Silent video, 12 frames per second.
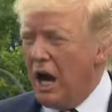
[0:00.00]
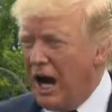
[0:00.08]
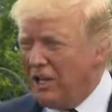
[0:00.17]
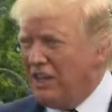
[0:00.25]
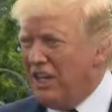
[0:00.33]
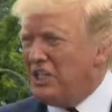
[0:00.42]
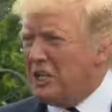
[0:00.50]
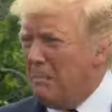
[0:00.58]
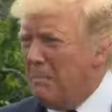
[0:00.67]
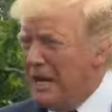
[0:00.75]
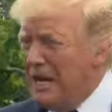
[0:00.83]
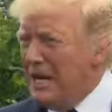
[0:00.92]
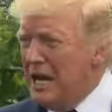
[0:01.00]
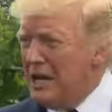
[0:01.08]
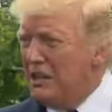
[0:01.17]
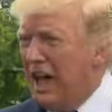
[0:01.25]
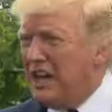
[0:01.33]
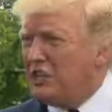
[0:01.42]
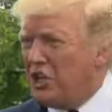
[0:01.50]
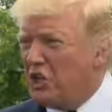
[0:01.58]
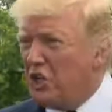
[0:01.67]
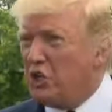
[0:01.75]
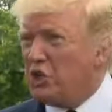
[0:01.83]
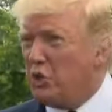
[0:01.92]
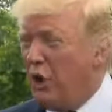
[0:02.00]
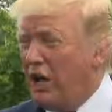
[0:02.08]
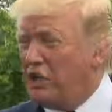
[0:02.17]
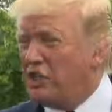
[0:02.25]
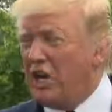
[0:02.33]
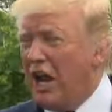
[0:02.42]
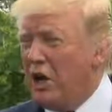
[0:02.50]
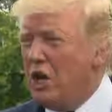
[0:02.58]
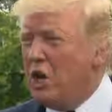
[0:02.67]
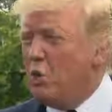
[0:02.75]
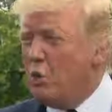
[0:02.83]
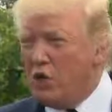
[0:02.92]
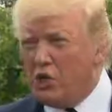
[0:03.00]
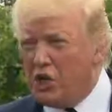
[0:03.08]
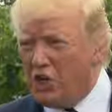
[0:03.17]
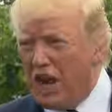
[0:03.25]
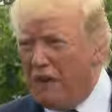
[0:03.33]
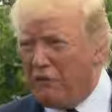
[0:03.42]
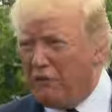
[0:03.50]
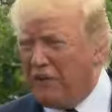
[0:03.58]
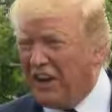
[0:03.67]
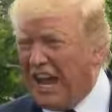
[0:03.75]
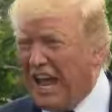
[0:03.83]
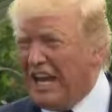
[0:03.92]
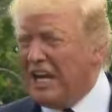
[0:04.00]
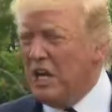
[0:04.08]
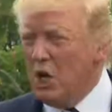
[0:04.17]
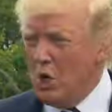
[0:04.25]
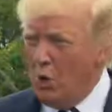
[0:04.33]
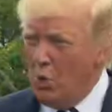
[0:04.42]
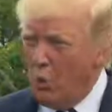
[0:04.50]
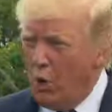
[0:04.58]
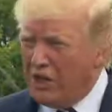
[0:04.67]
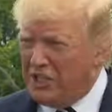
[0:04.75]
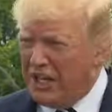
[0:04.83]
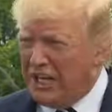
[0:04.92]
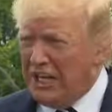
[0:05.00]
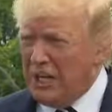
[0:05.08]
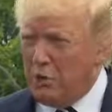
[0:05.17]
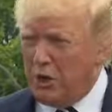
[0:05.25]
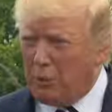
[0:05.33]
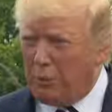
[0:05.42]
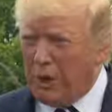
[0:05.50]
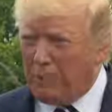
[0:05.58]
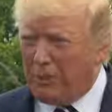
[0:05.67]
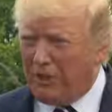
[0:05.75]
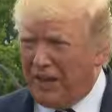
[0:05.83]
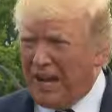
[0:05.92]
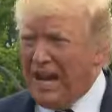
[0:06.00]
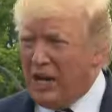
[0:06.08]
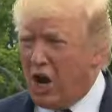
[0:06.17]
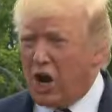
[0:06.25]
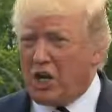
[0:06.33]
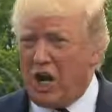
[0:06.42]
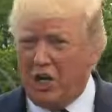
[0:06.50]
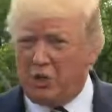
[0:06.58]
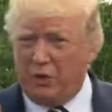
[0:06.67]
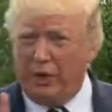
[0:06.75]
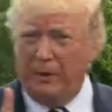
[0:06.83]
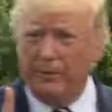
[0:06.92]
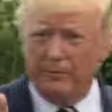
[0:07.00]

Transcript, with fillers: I think to me that's a disgrace and we should never forget it. We're dealing with people that hate our country.